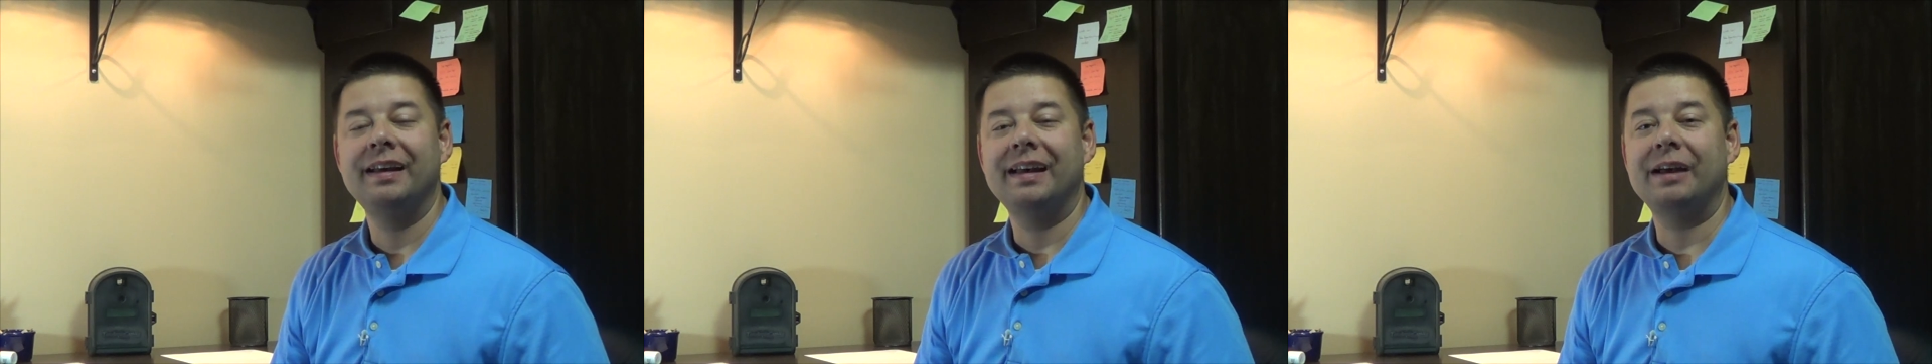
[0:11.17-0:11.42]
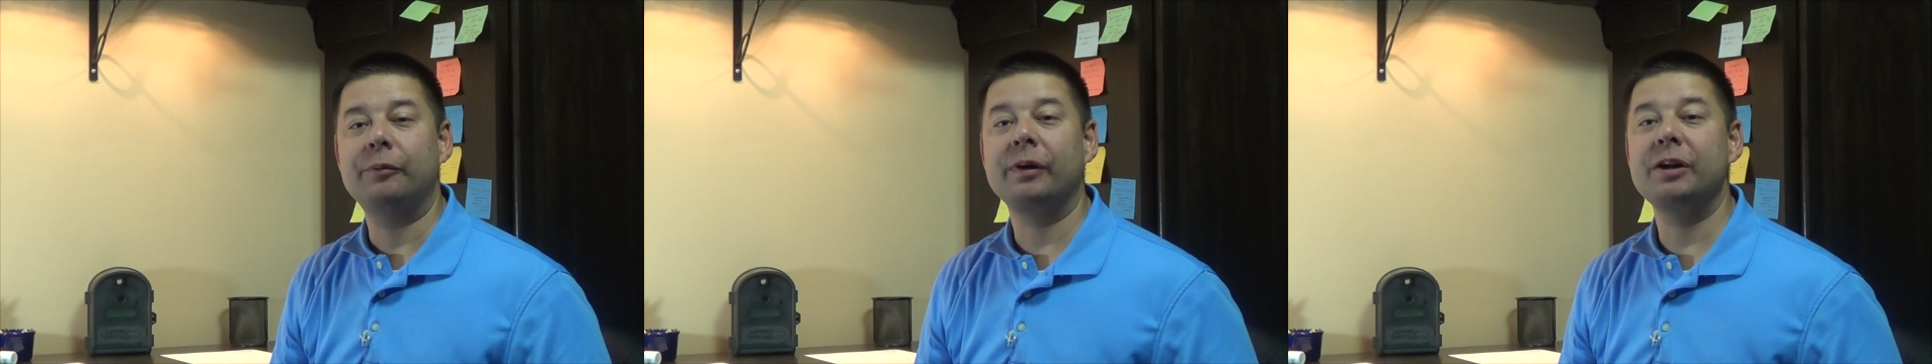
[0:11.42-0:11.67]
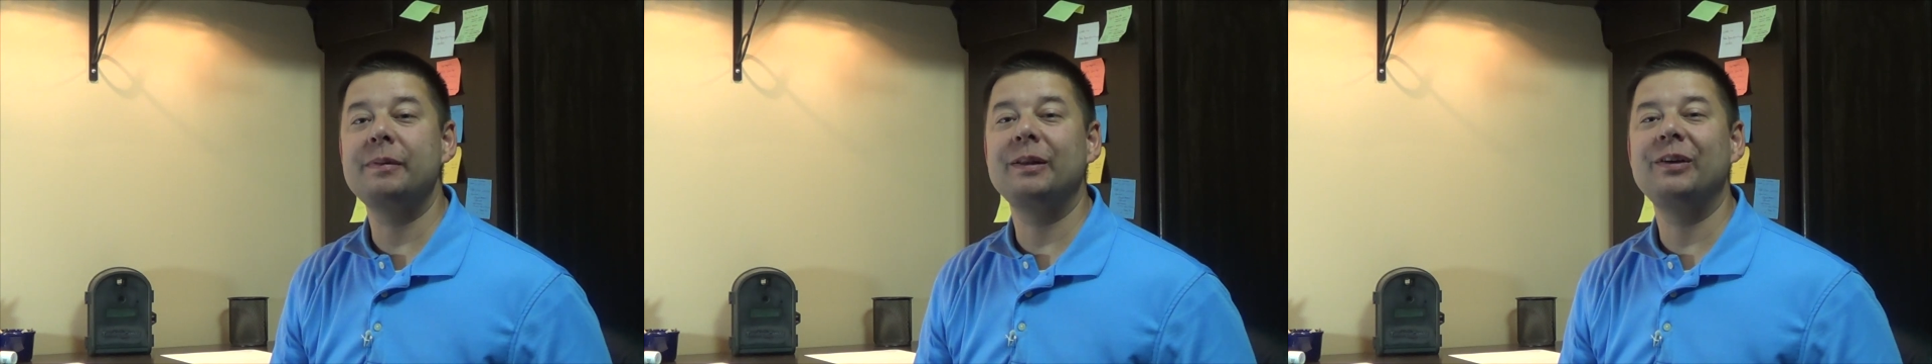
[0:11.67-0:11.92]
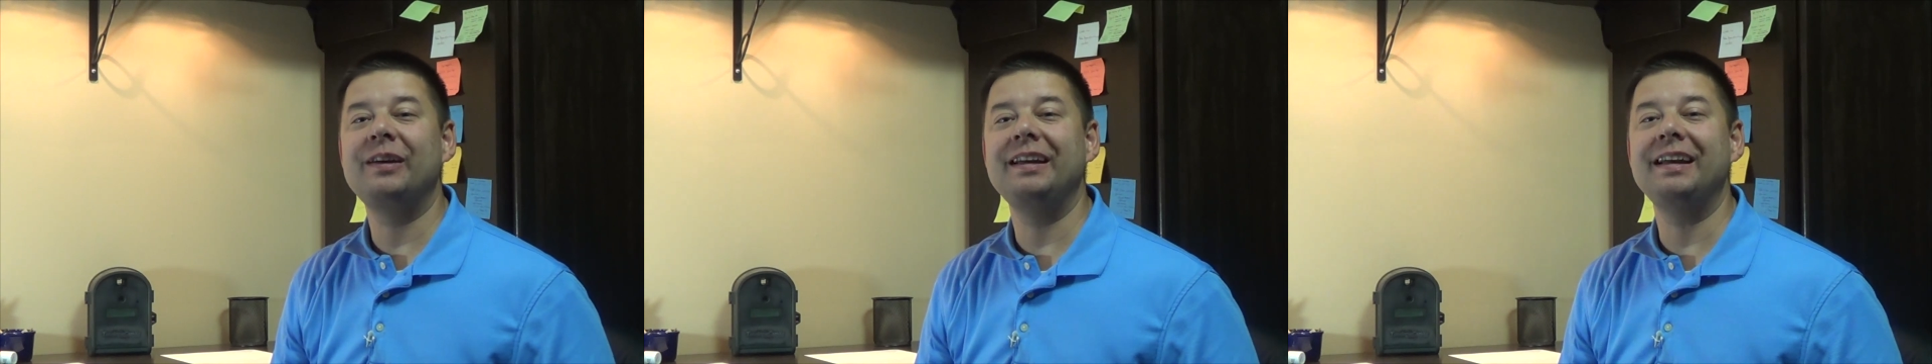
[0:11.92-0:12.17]
and we're going to be
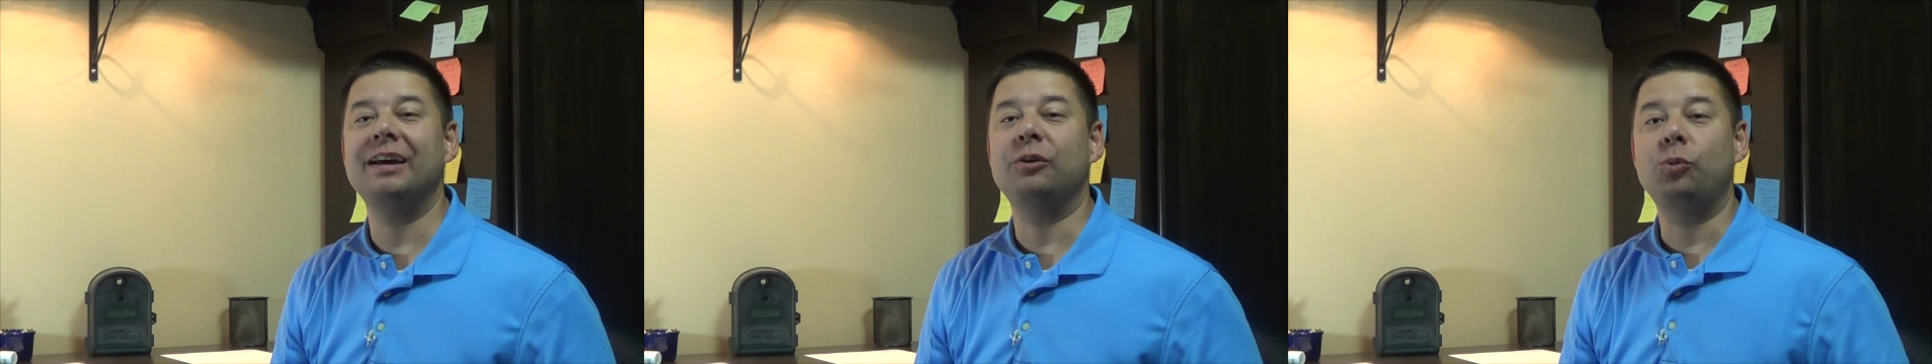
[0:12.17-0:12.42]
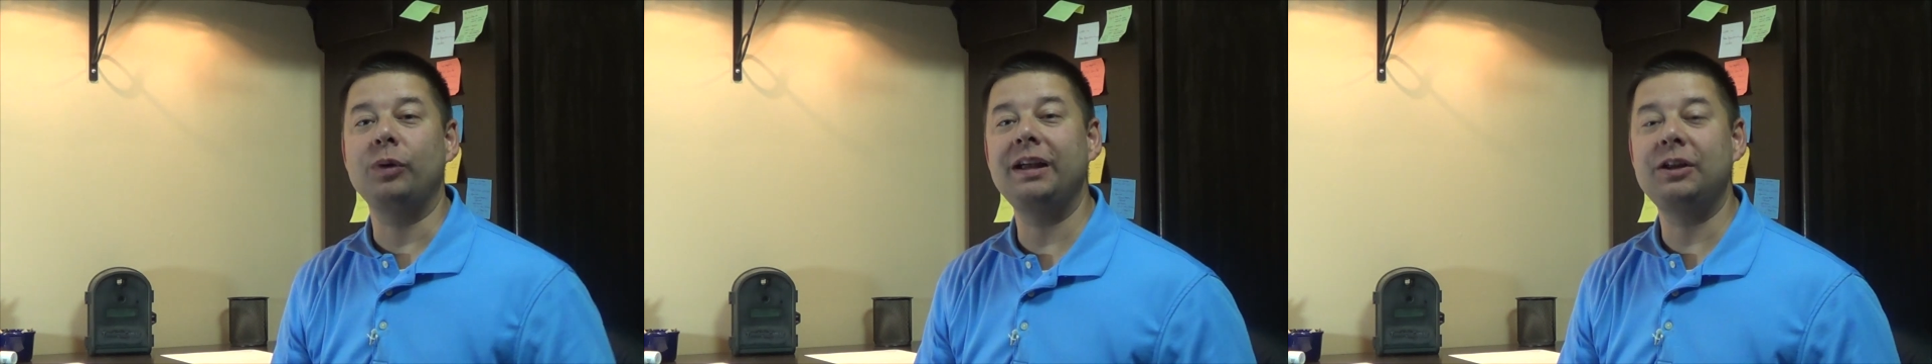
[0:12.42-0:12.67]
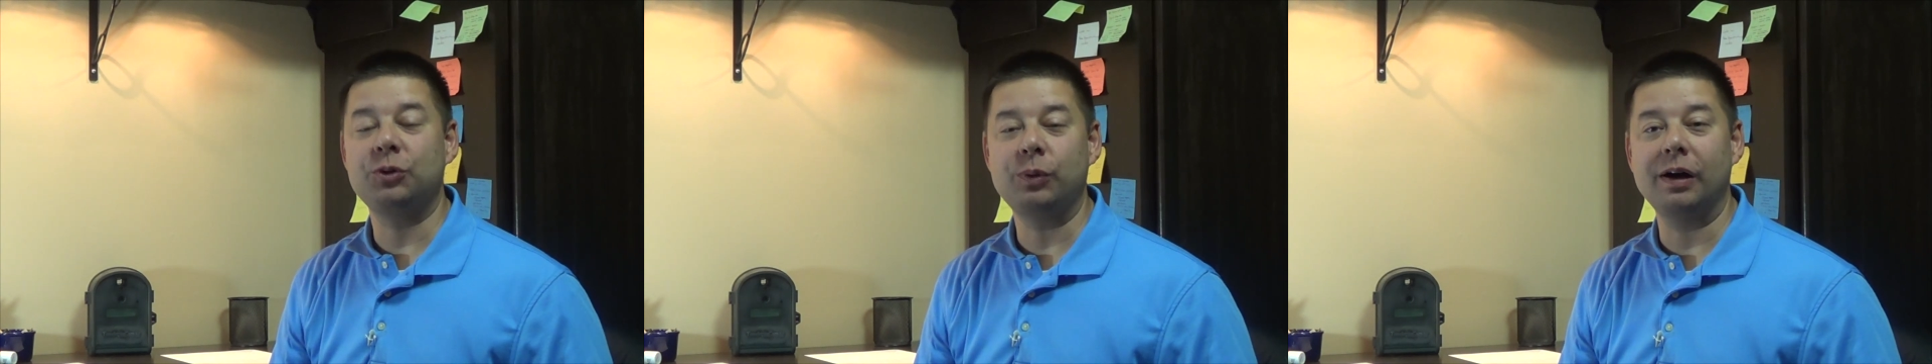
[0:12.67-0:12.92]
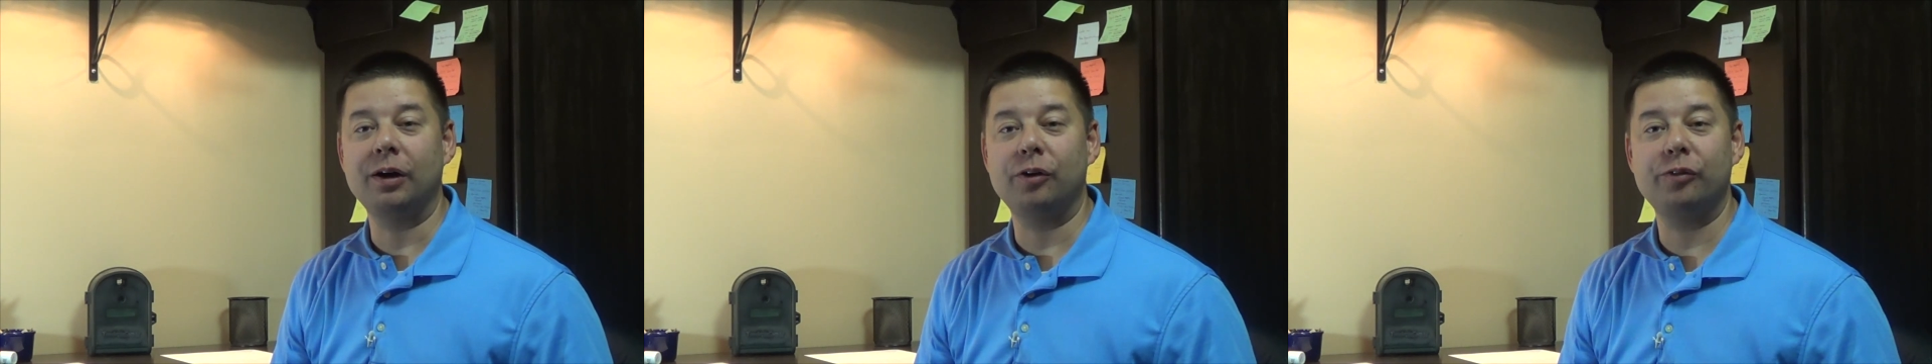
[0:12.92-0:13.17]
looking at week
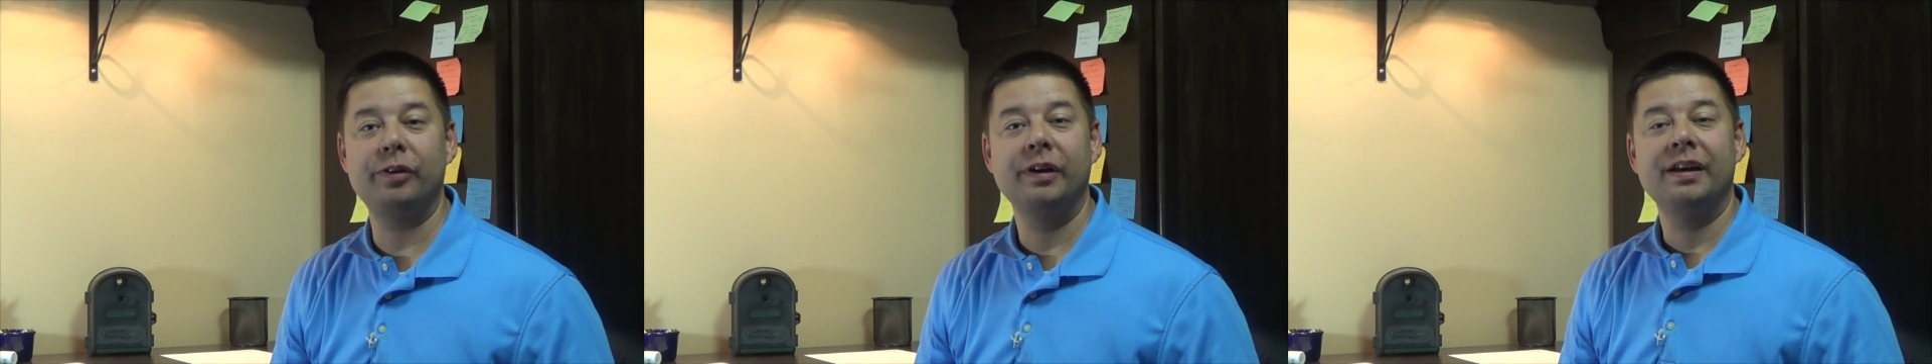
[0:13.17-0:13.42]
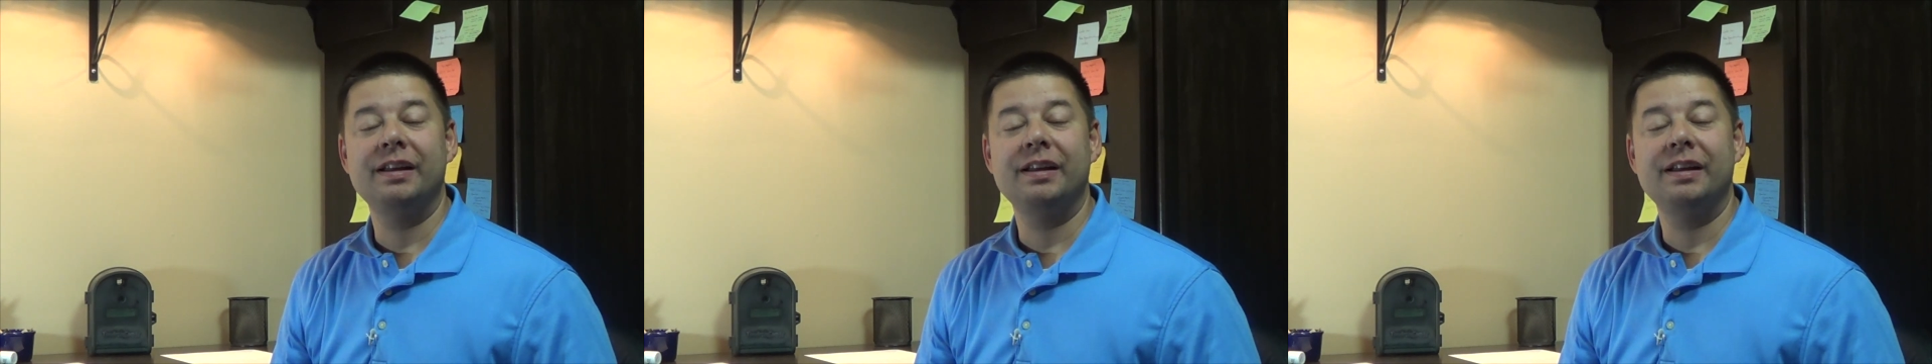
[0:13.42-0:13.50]
12,